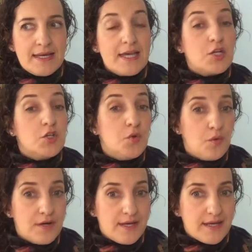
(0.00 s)

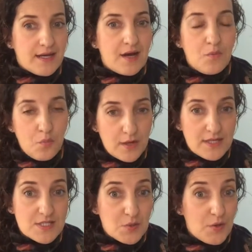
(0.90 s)
ignoring of what
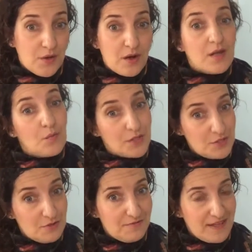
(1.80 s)
is going on and
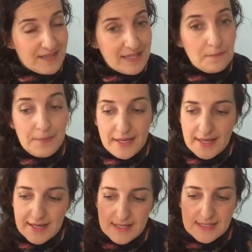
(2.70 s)
what you're feeling,
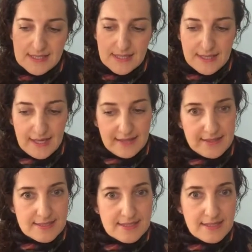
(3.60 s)
because again,
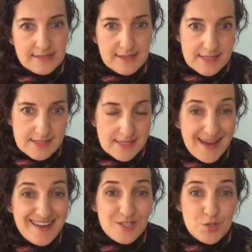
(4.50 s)
this is like the
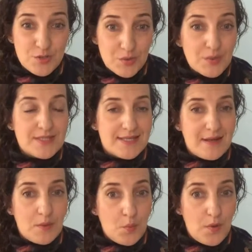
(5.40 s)
desire to look a
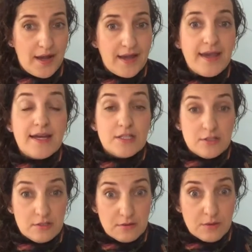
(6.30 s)
certain way,
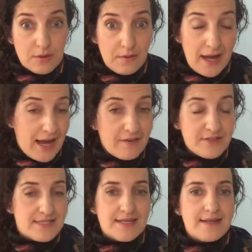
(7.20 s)
to have
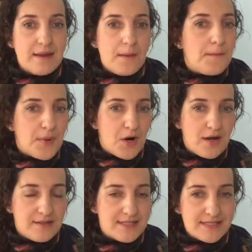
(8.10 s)
a certain number
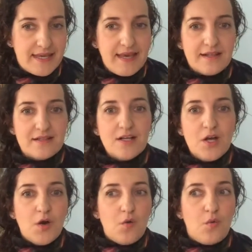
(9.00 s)
on the scale,
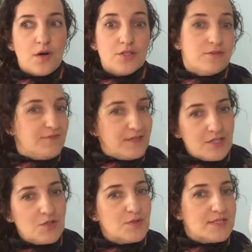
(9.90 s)
or to fit
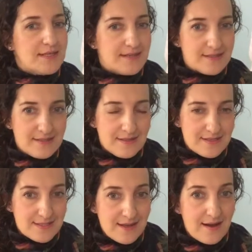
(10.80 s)
into a certain
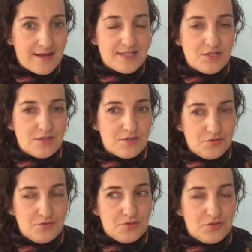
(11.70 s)
size,
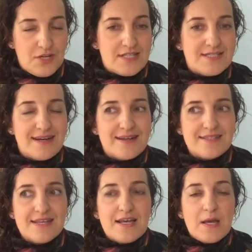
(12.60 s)
dress size,